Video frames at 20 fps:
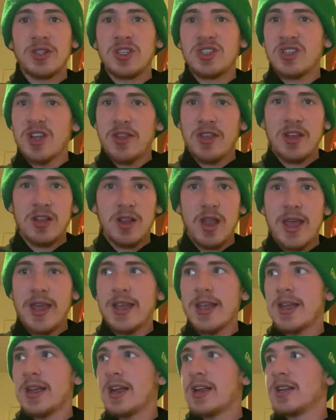There's nothing like
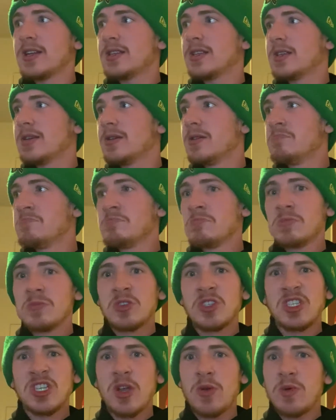it, getting to
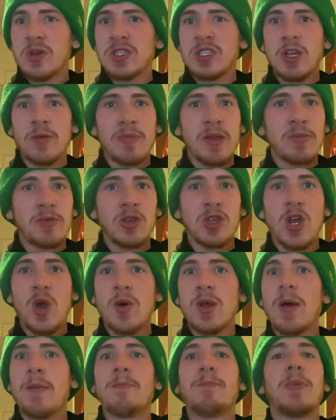sit with some people you know
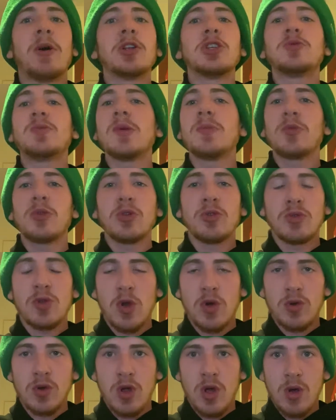and a bunch of people you
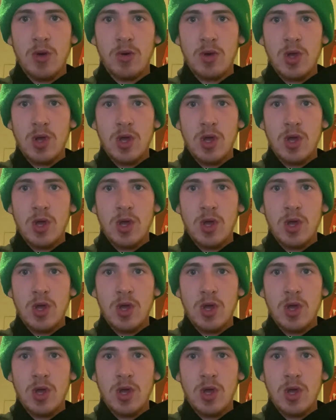don't know,